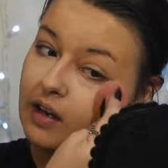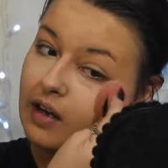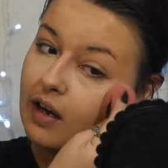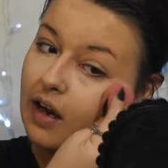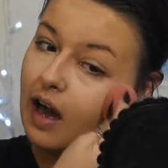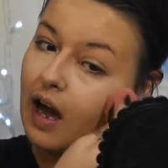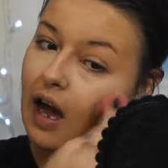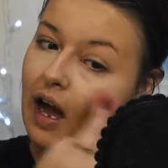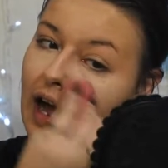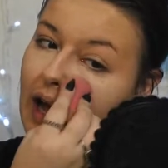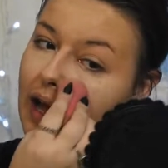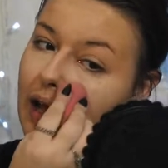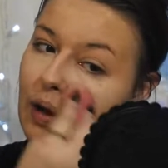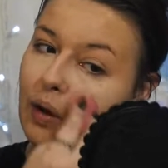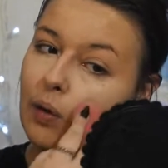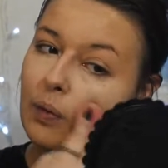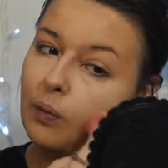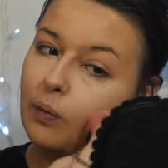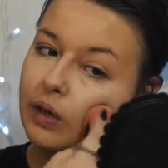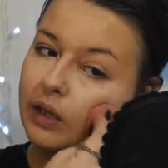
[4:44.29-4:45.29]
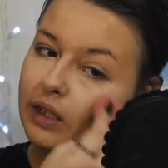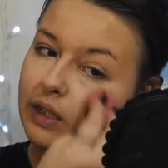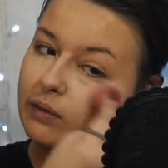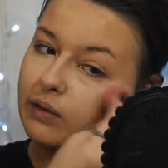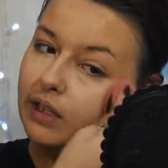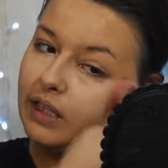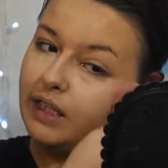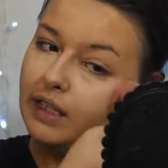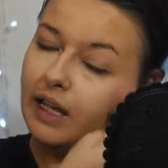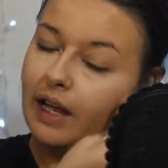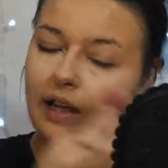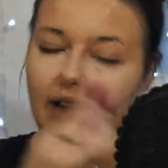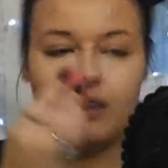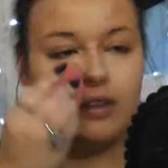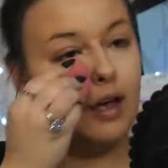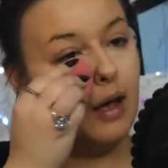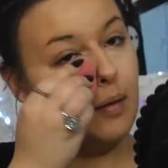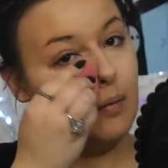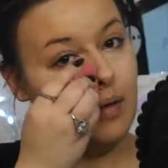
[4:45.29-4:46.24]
I really, really like them,